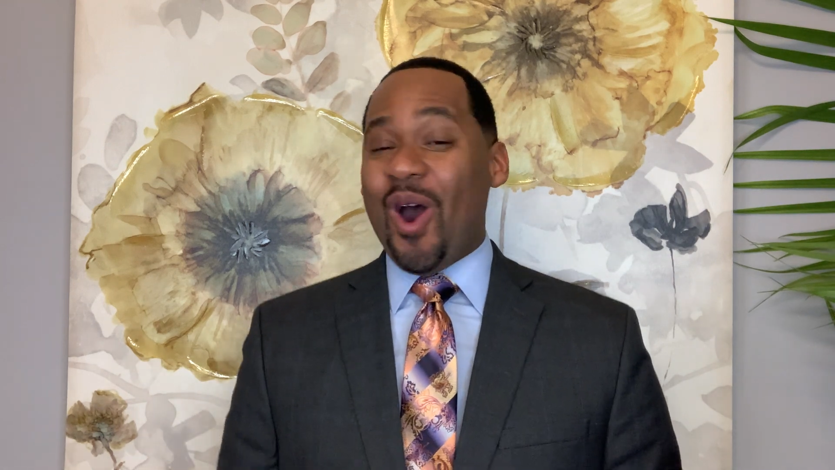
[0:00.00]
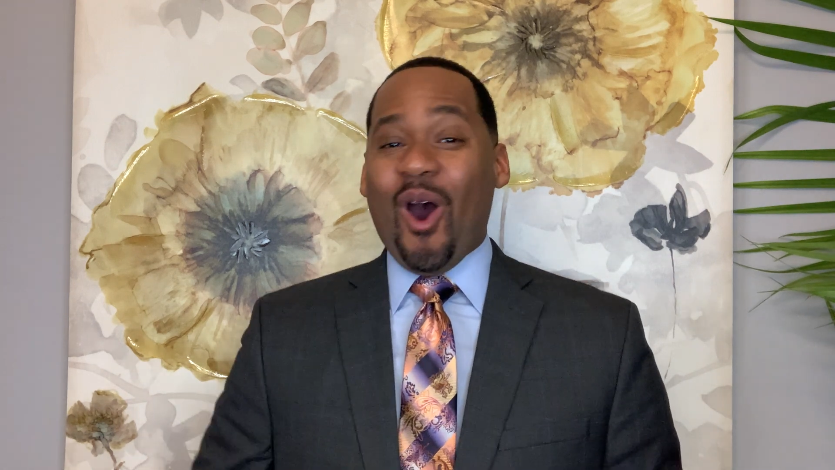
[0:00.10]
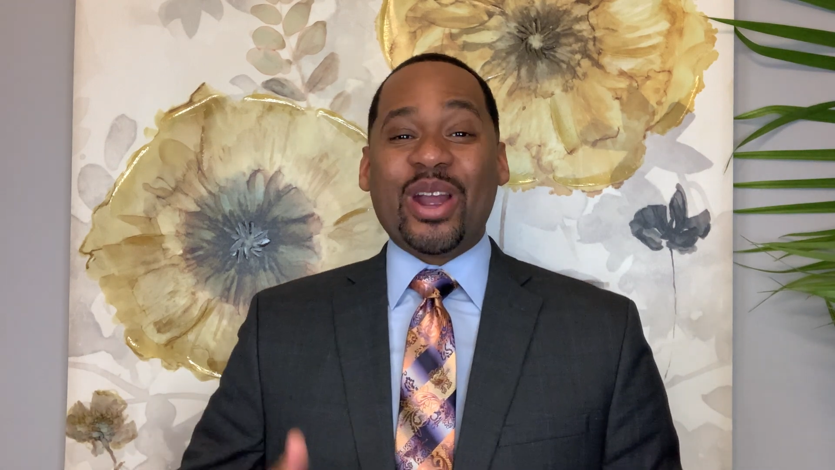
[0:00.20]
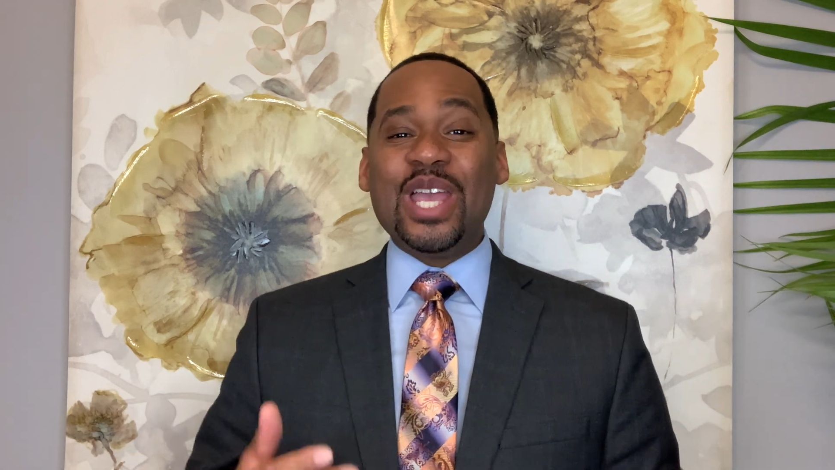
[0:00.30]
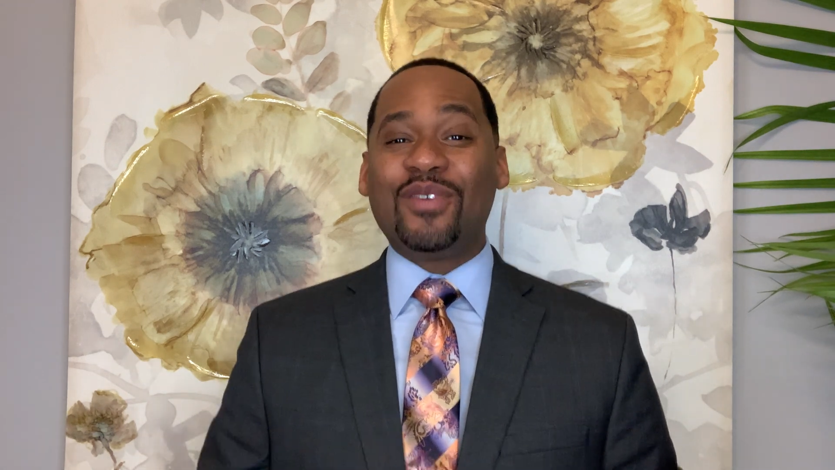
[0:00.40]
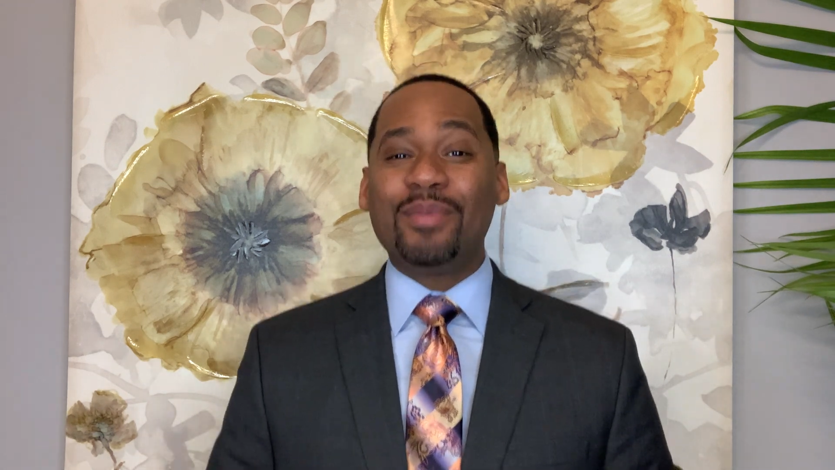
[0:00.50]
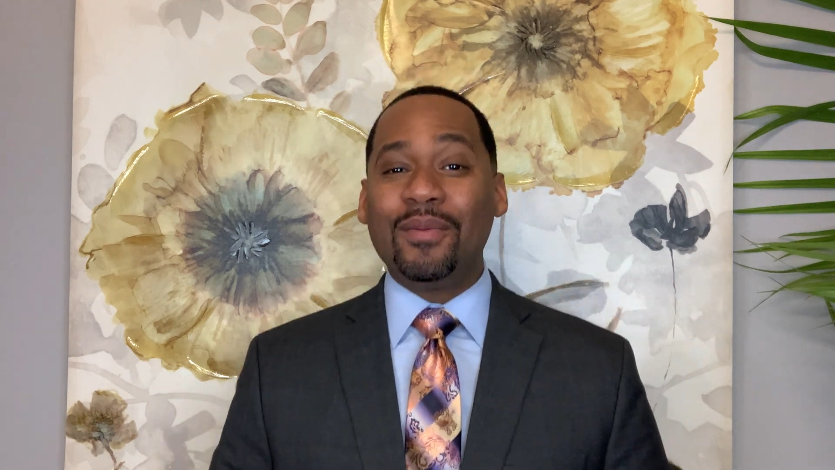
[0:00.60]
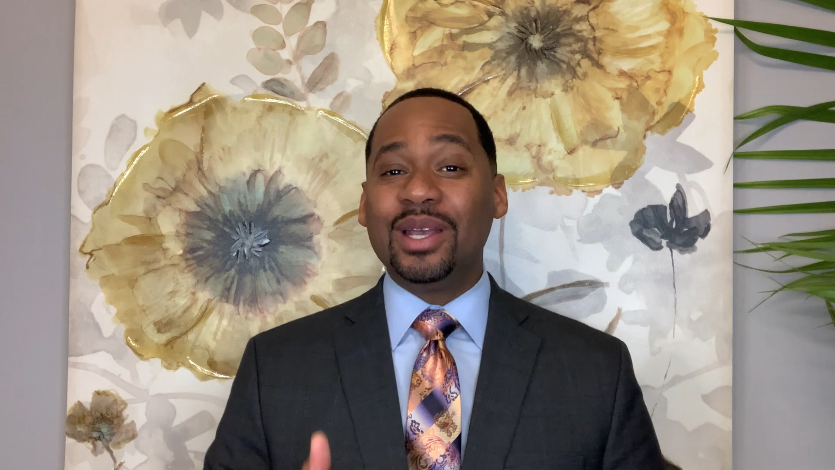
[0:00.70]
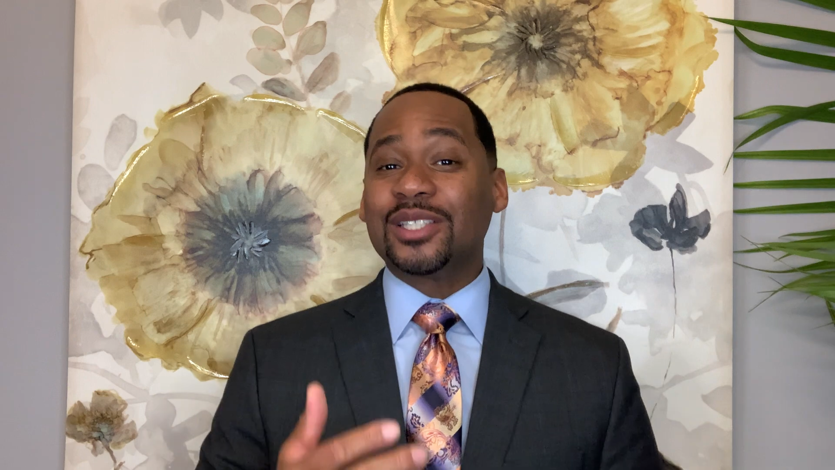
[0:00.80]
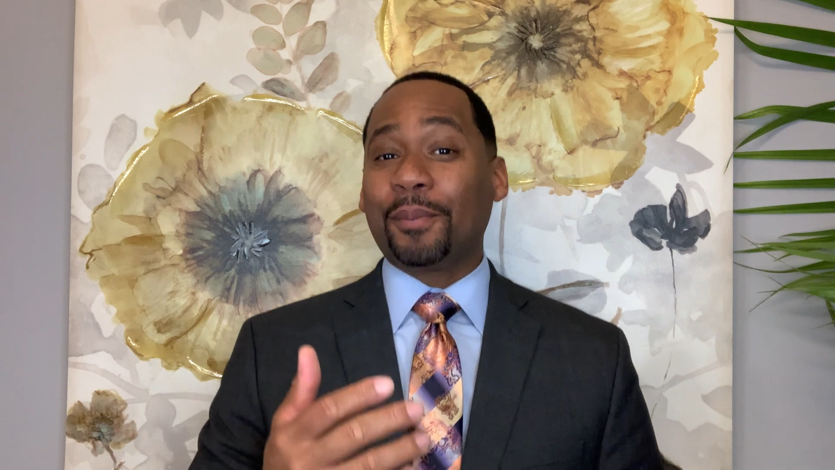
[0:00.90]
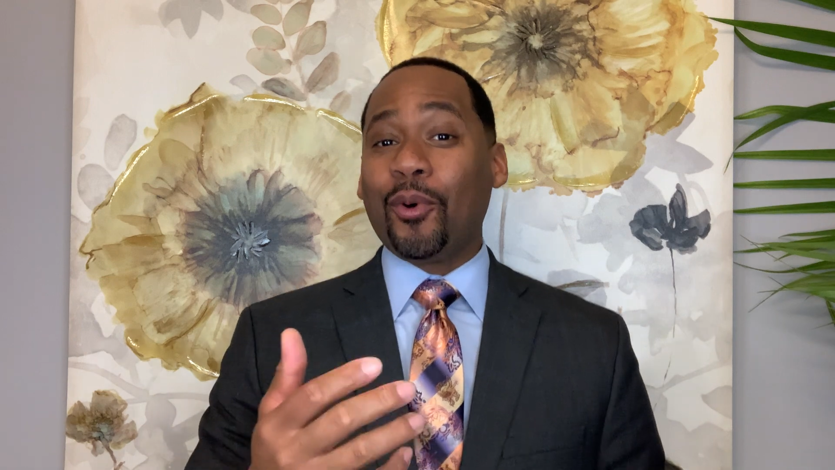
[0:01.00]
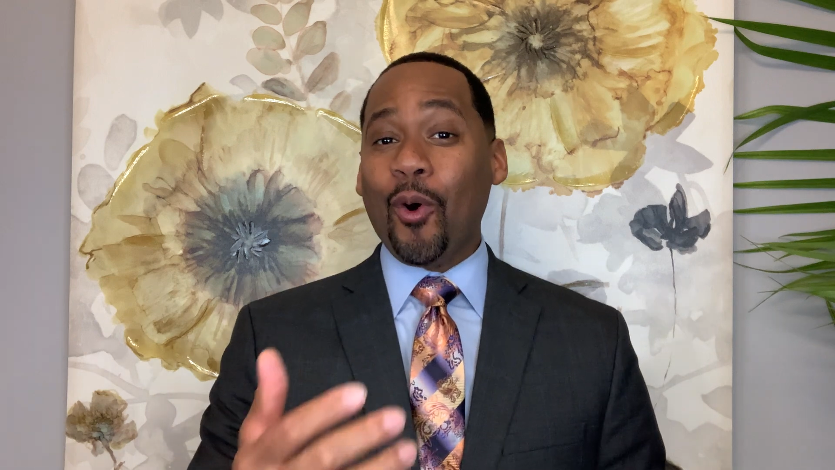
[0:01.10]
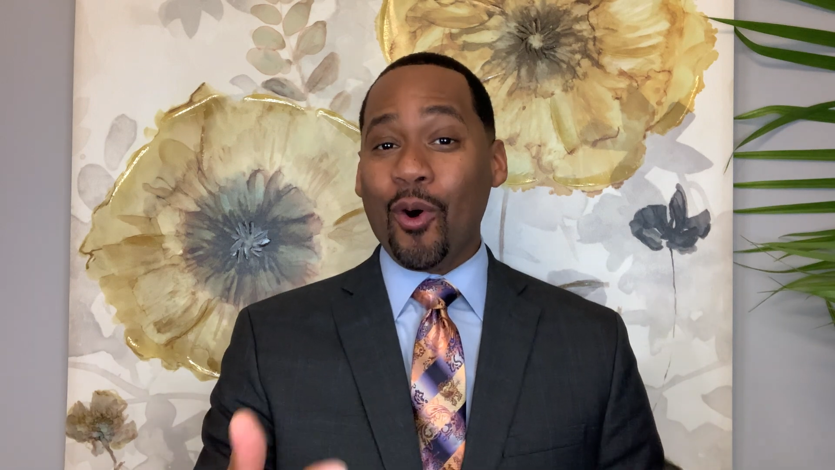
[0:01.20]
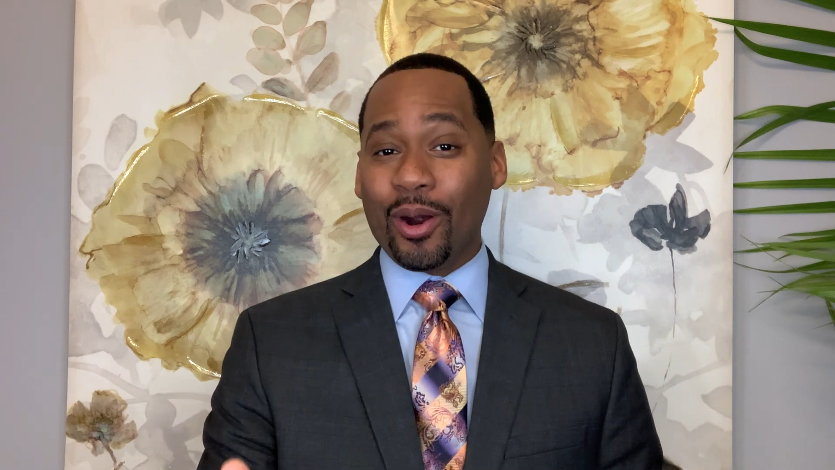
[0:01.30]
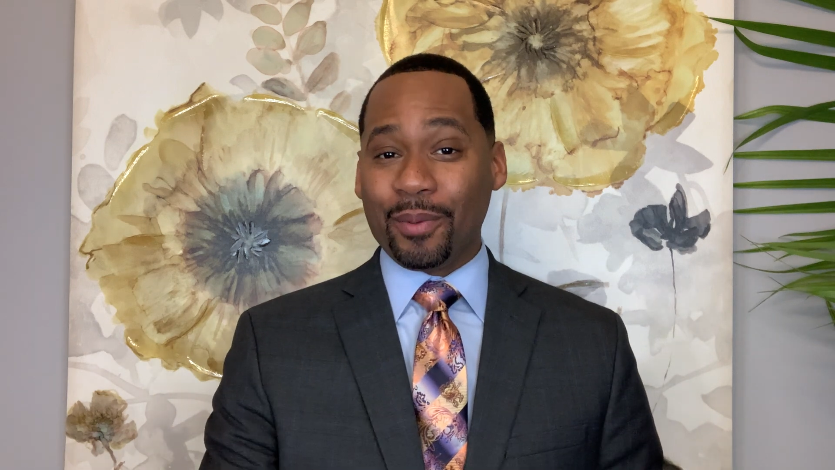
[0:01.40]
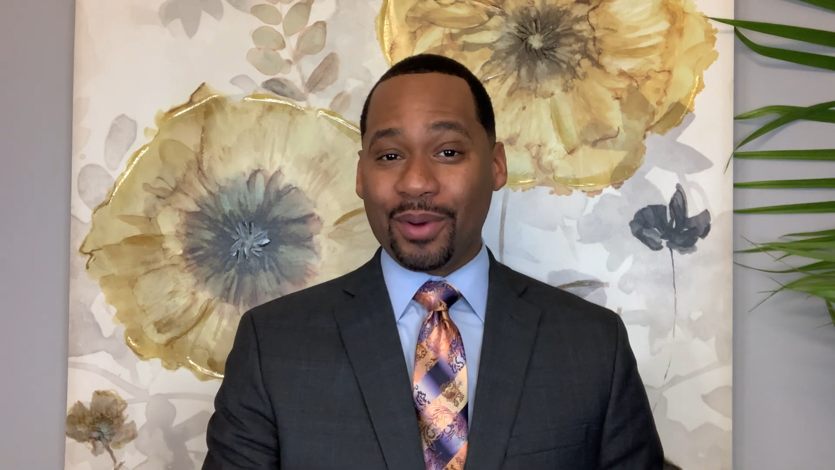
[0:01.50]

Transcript: or even maybe it's a poem,